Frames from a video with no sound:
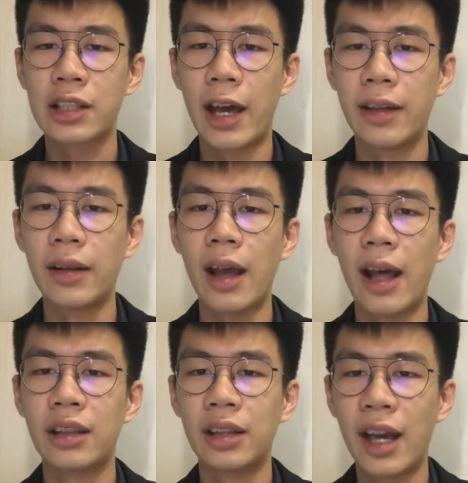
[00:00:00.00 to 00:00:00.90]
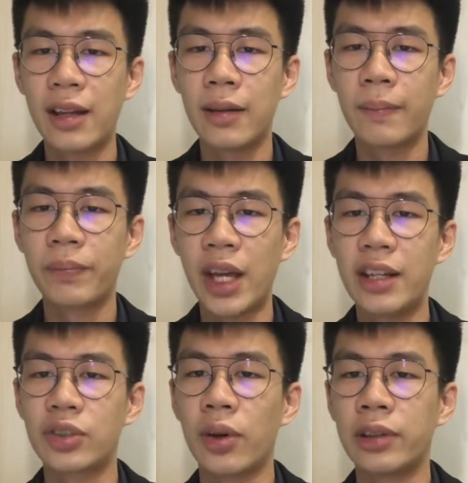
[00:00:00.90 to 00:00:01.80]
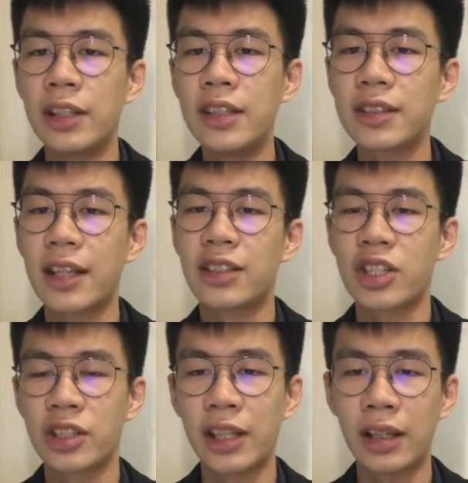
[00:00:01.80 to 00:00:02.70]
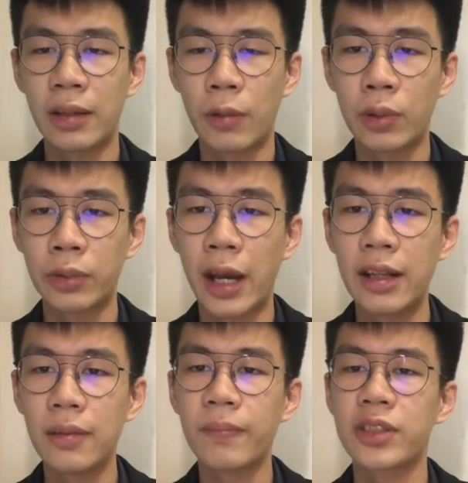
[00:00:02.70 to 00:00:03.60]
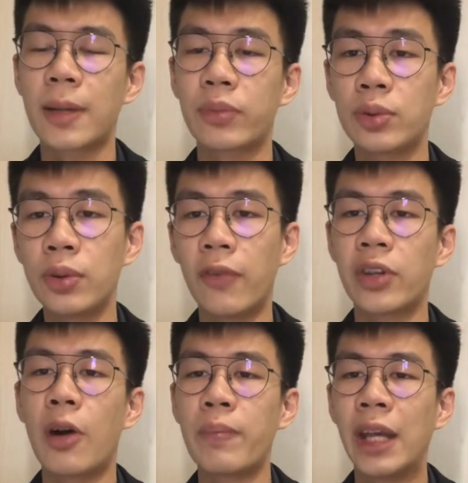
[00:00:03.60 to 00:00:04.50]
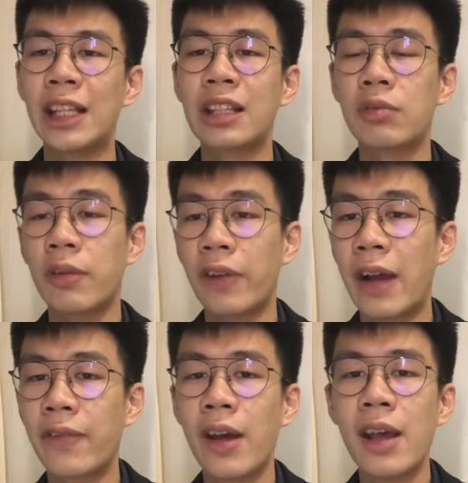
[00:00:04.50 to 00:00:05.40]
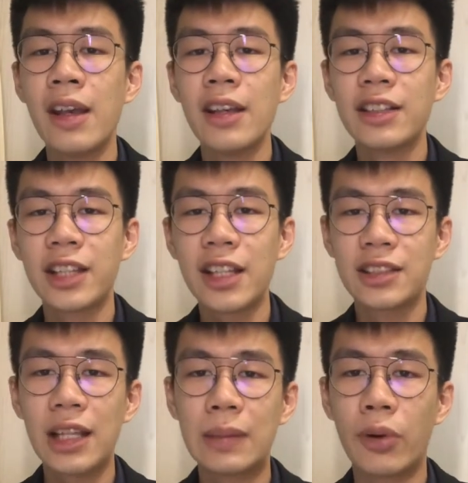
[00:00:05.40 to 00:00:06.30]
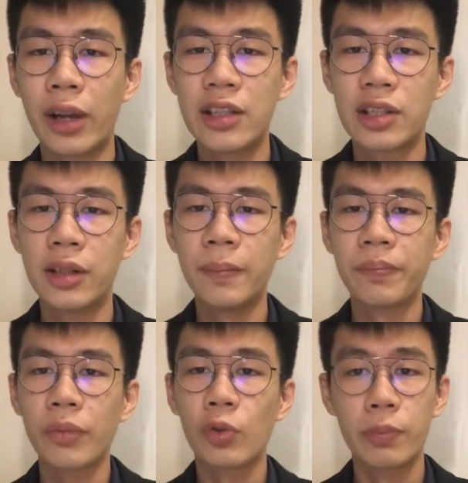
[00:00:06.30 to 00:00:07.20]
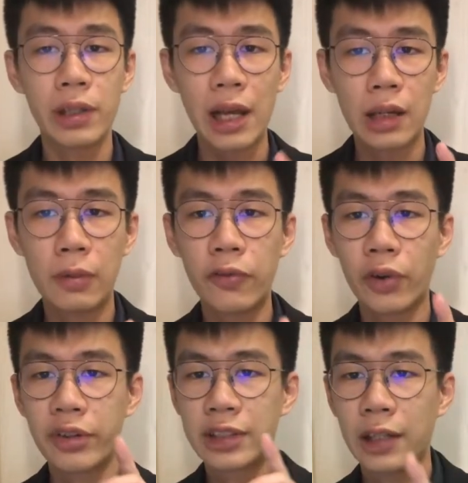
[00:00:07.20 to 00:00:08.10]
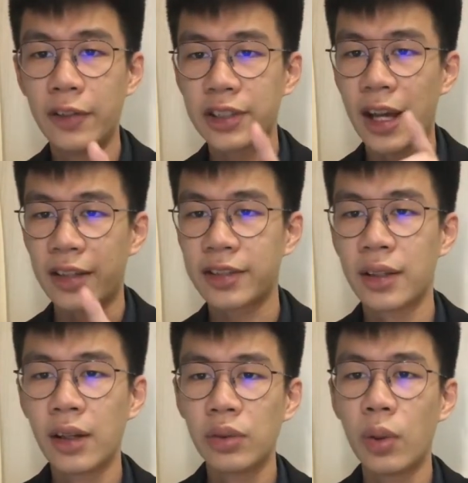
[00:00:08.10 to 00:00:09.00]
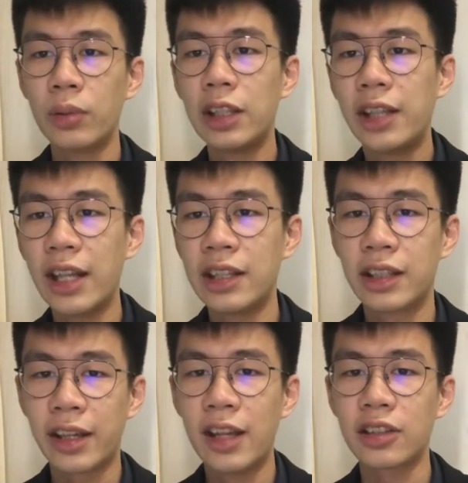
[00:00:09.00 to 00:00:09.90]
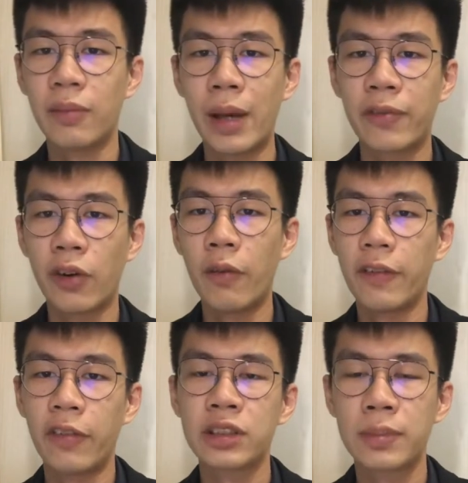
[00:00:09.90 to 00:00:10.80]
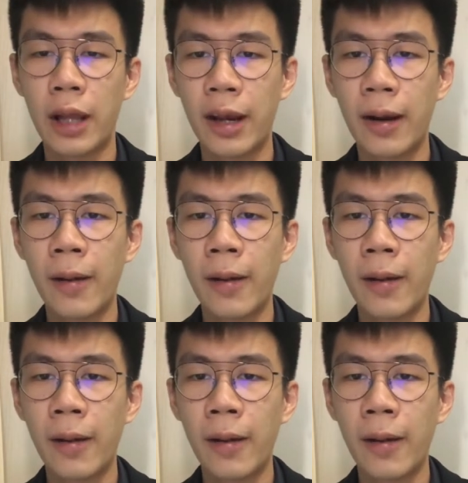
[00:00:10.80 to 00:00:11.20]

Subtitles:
land, and that is on lease, and Section 109, Sub 2 of the LPA 1925 states that the mortgagor would be liable for the receiver's acts Not only that, in the case of Medford v. Blake,